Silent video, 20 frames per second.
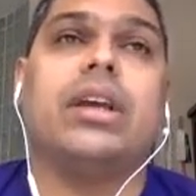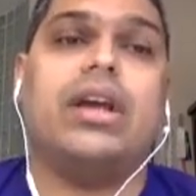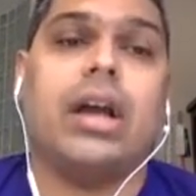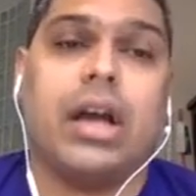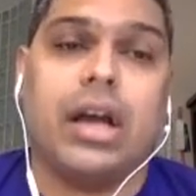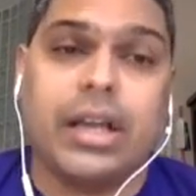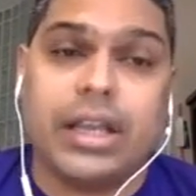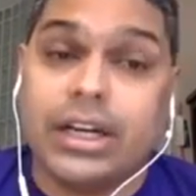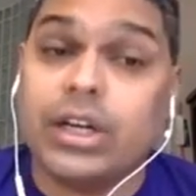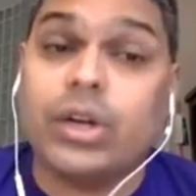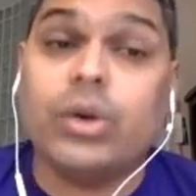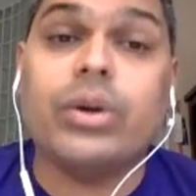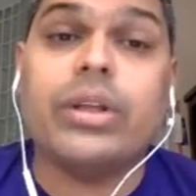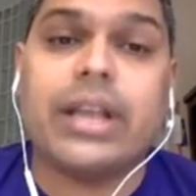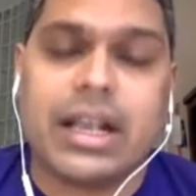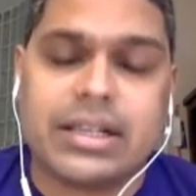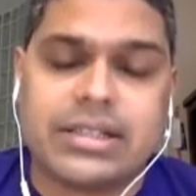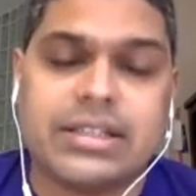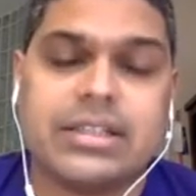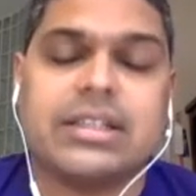uh, including
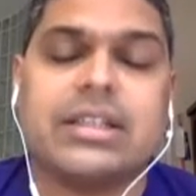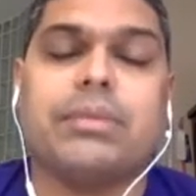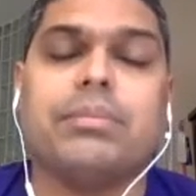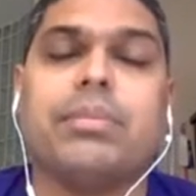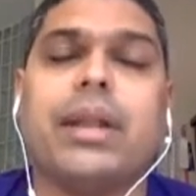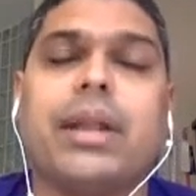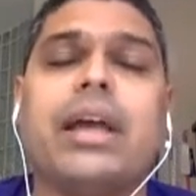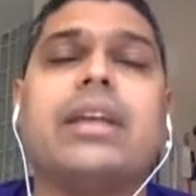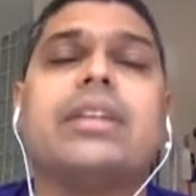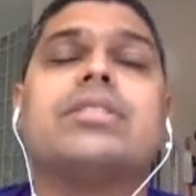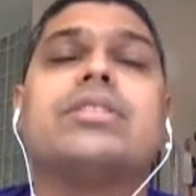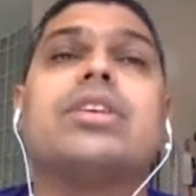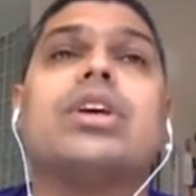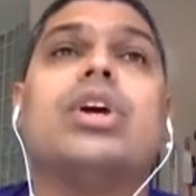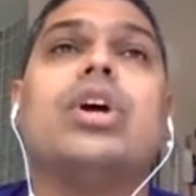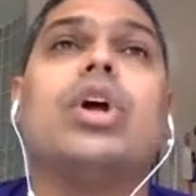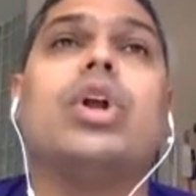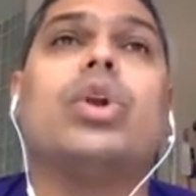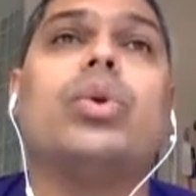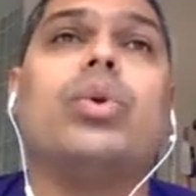ACID compliance,
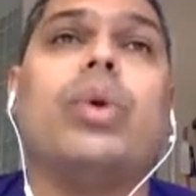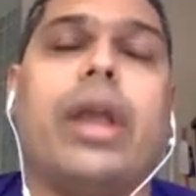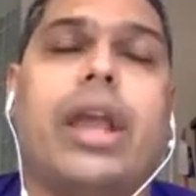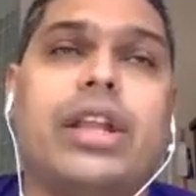to